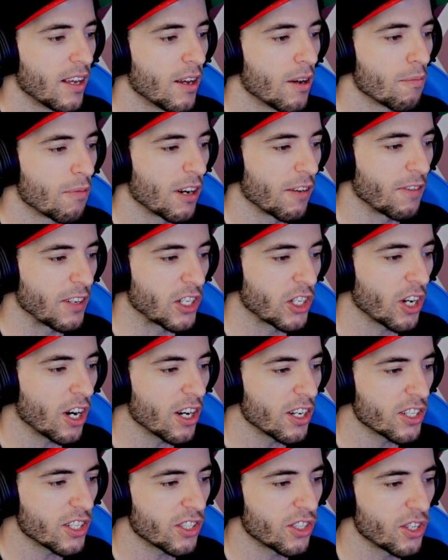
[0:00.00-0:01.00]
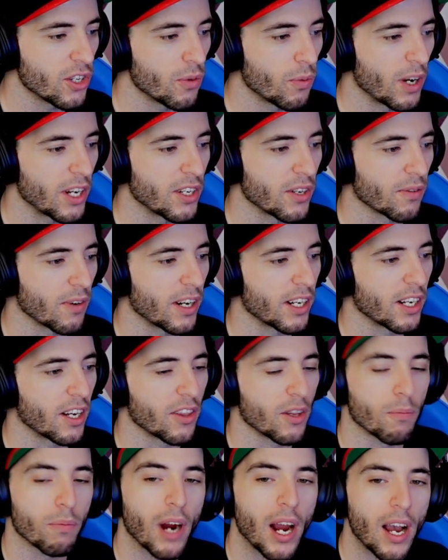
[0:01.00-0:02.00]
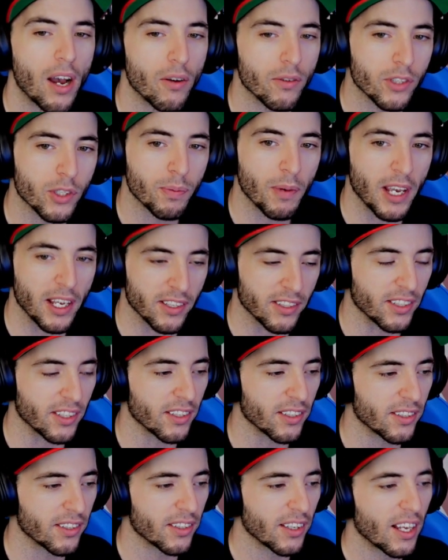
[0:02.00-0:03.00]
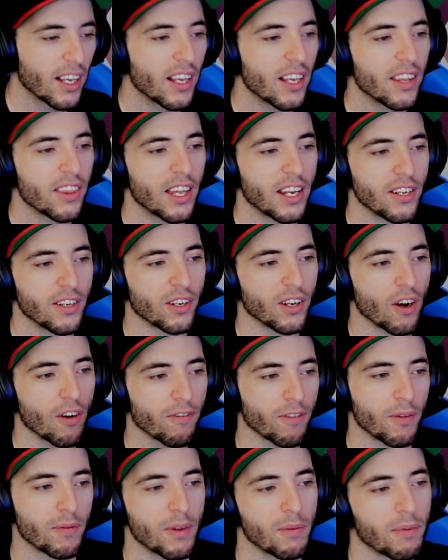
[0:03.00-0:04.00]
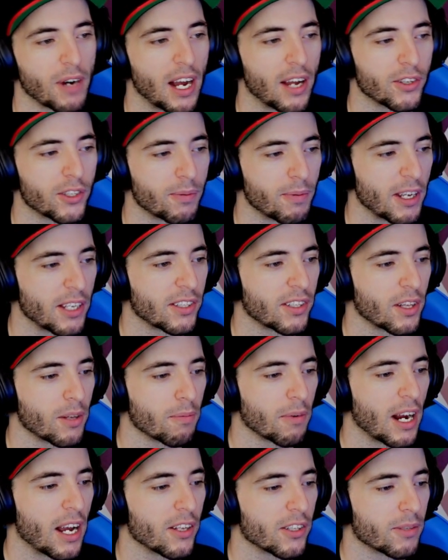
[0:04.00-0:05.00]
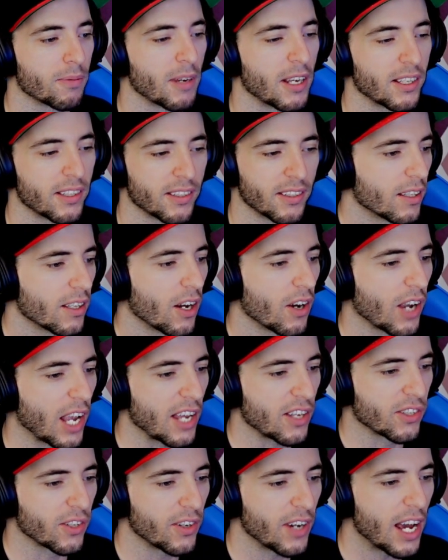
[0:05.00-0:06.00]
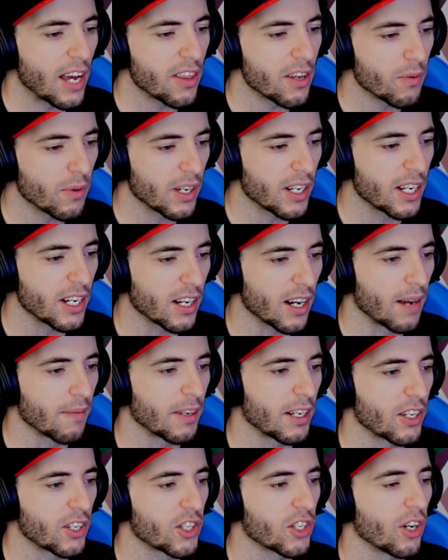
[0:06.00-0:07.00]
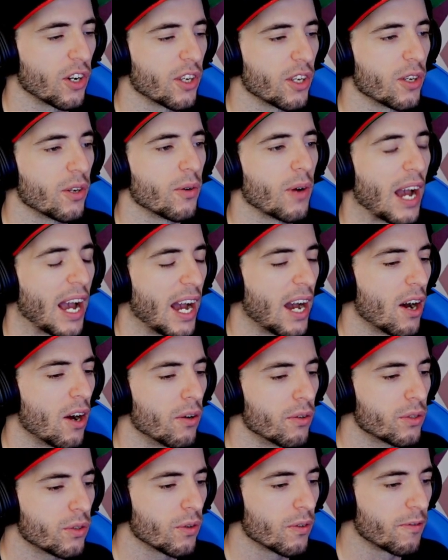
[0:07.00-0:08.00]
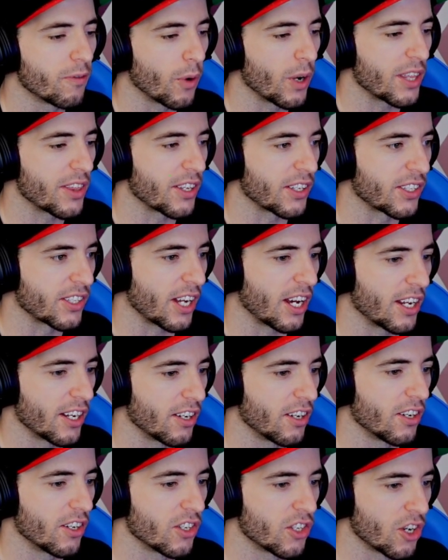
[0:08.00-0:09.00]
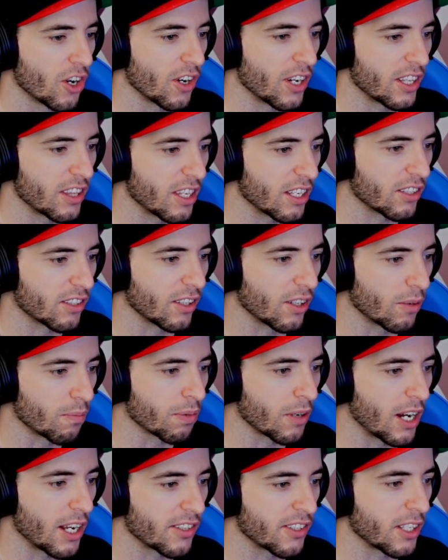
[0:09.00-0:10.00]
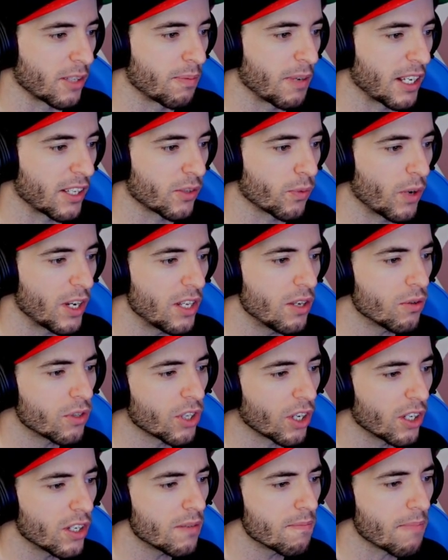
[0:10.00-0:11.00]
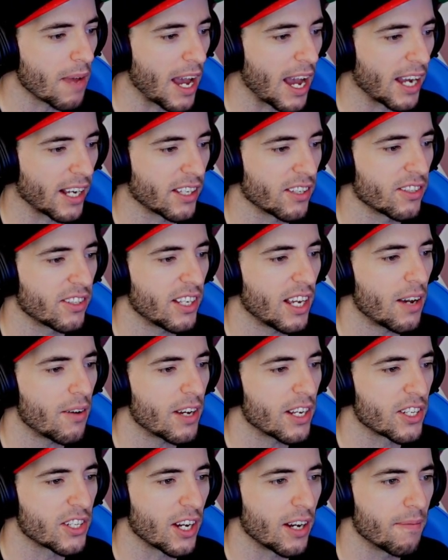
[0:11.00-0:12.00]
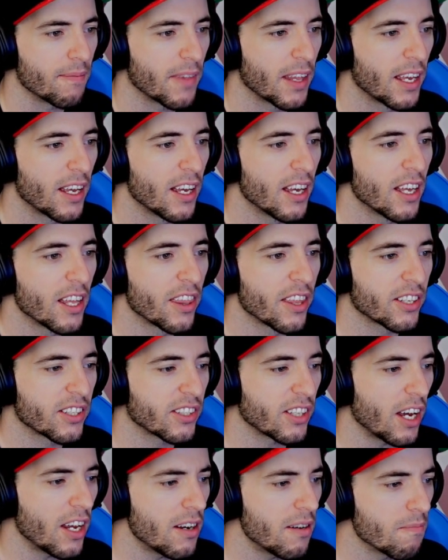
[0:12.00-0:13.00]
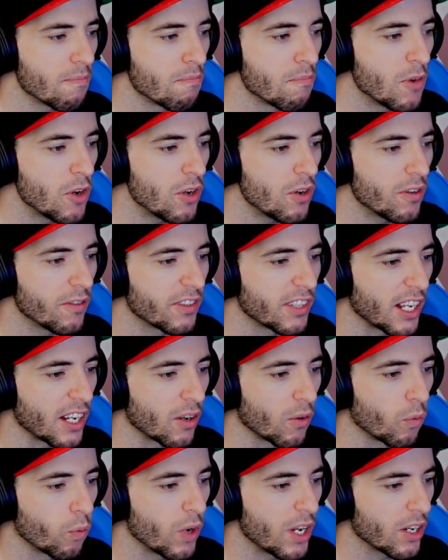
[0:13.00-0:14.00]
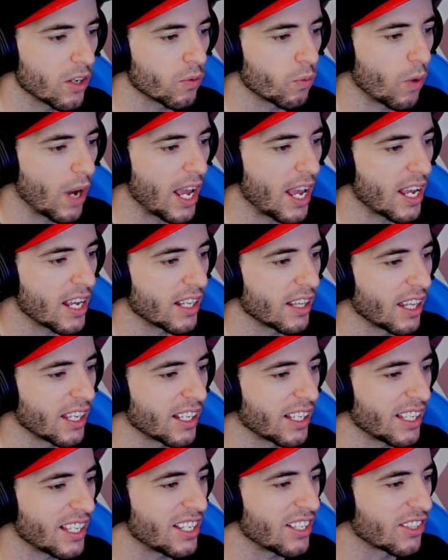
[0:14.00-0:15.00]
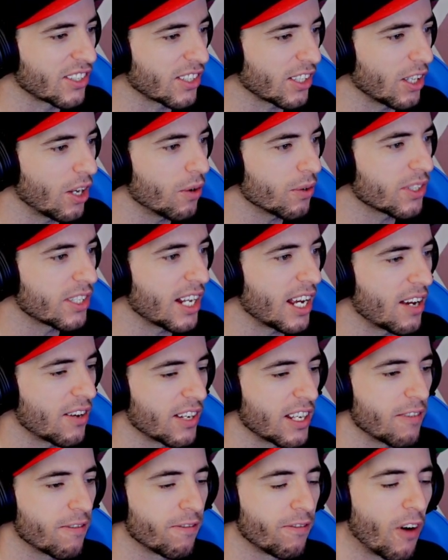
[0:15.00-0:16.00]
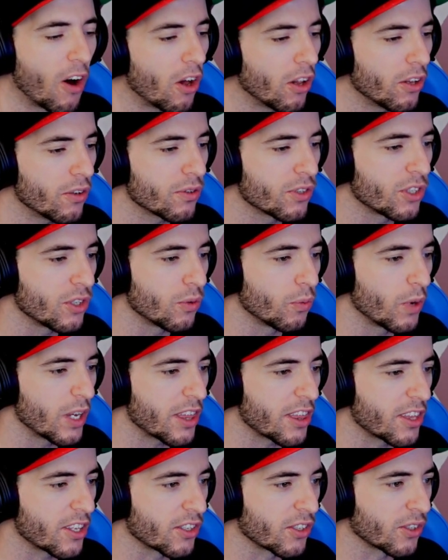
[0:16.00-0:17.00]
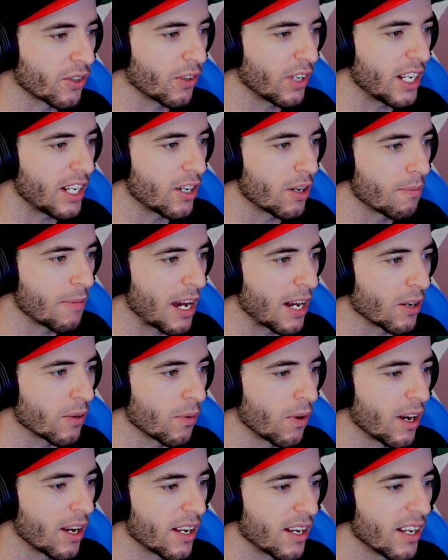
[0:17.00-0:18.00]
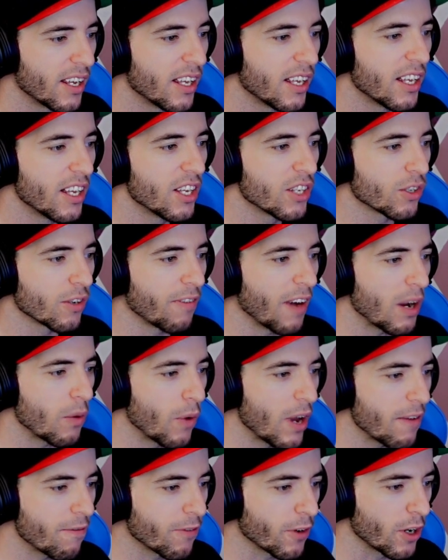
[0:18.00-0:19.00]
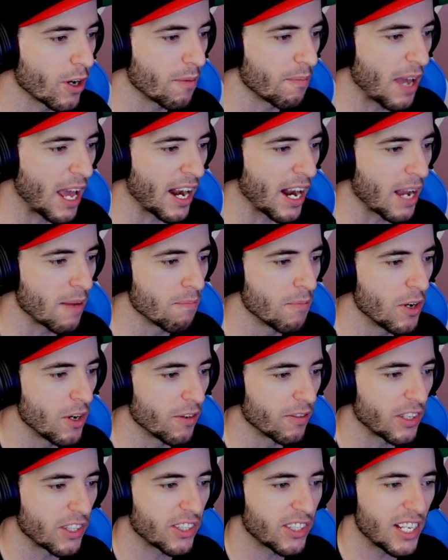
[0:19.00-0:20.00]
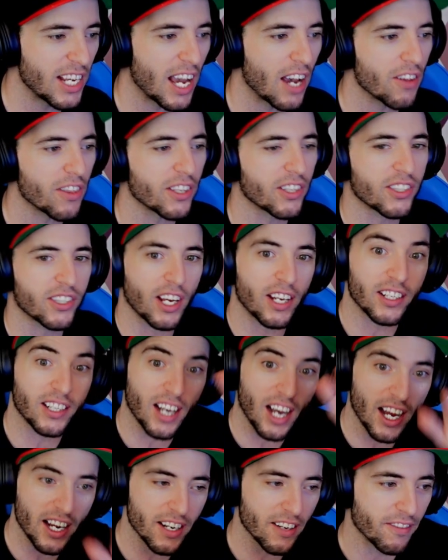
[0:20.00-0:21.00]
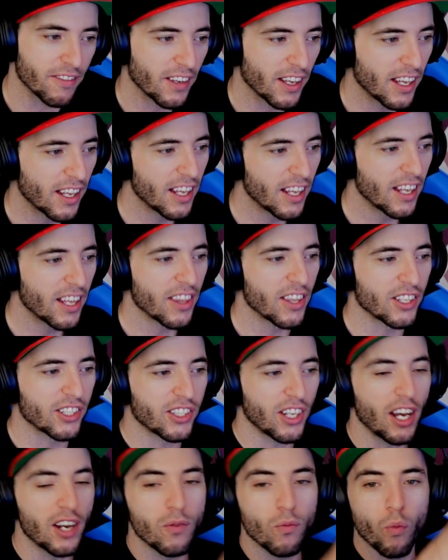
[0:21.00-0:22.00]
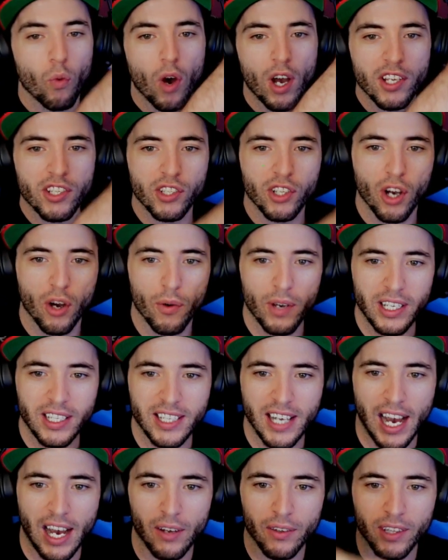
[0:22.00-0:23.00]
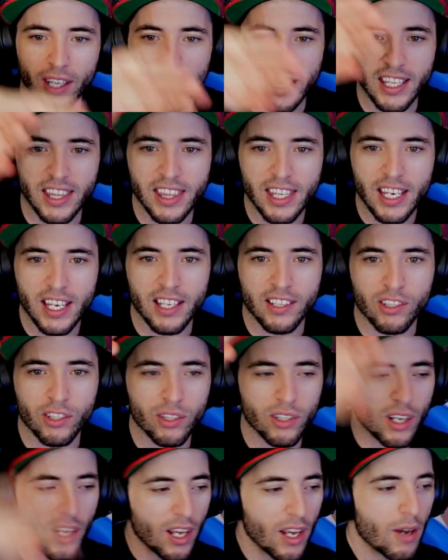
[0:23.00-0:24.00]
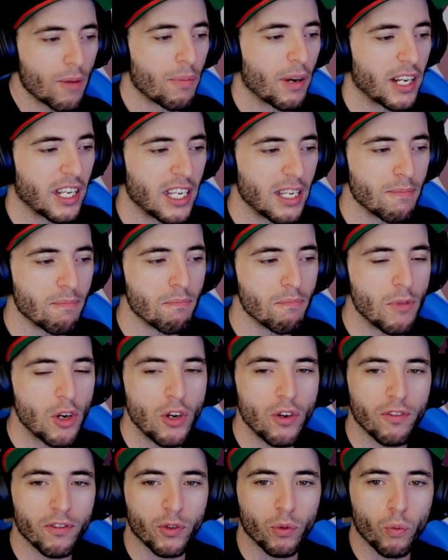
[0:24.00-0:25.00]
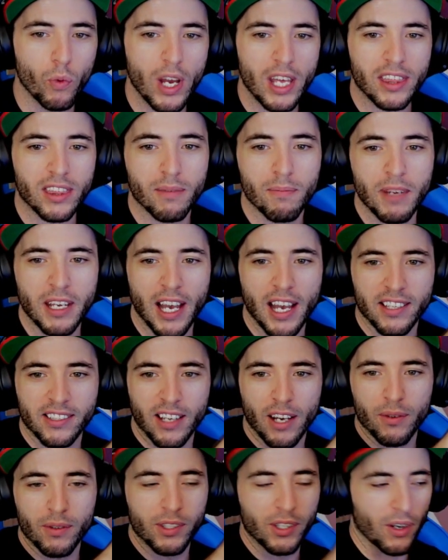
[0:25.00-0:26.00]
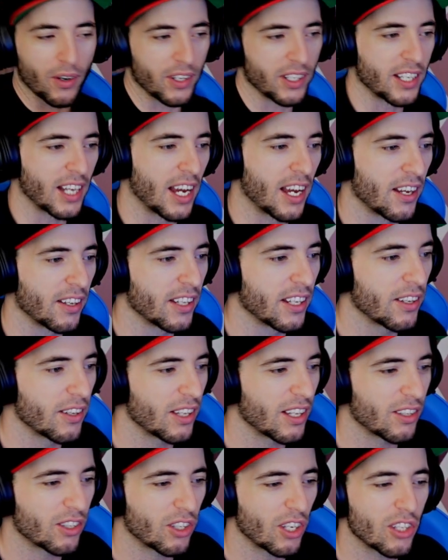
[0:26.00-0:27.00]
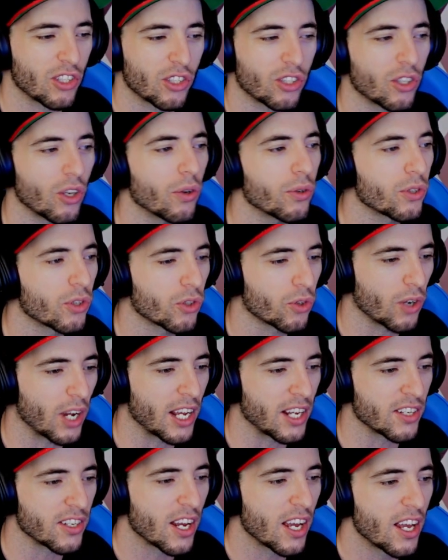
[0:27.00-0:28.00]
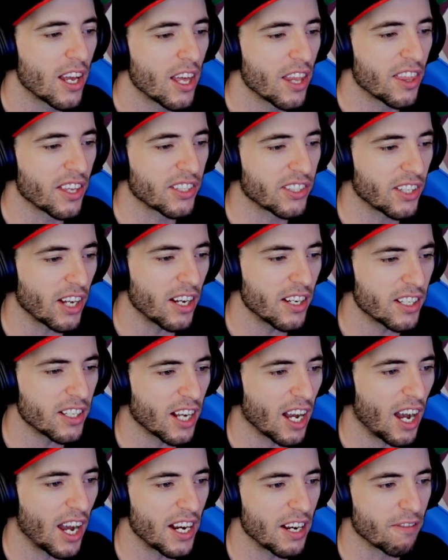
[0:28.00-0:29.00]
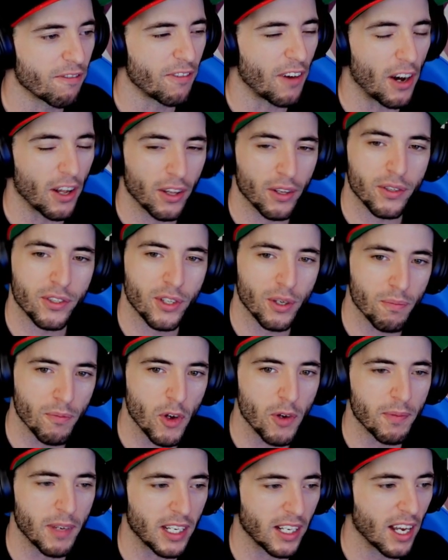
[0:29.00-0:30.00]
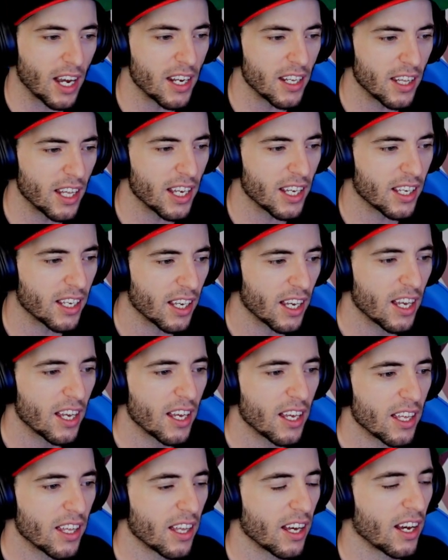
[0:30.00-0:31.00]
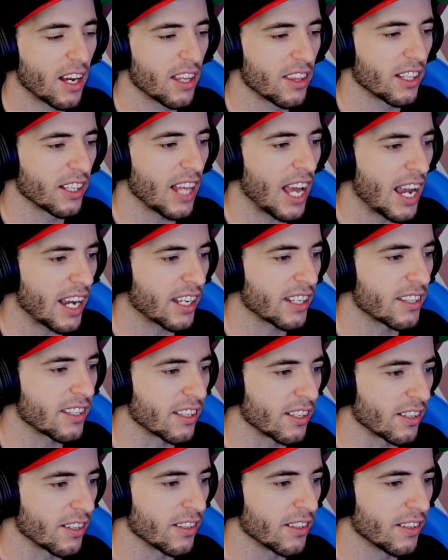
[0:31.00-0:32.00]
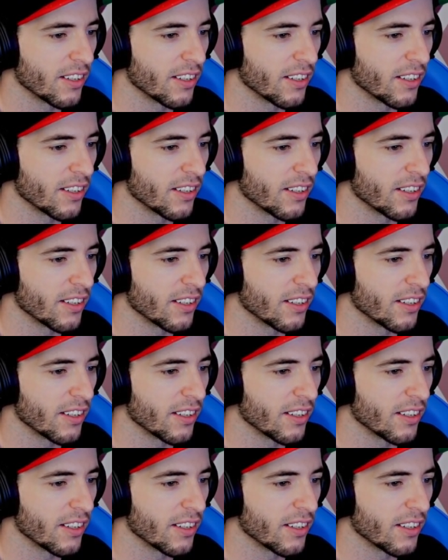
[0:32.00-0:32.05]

But if he charges you when you're running on the brown spaces, then you go from the brown space to the brown space. Okay, so now that we're here, I'm gonna show you how to avoid the sun during this little process because when you turn back, you see how I jump? The sun moves in a weird way. Like he slows down. He follows you with the screen no matter what. So if I wait for him and I move, you see how the sun kind of, the sun was going down like this, but he moved with me as I was going down. It's, it's so strange. The sun kind of follows your movement, kind of like uh, the Lakitu.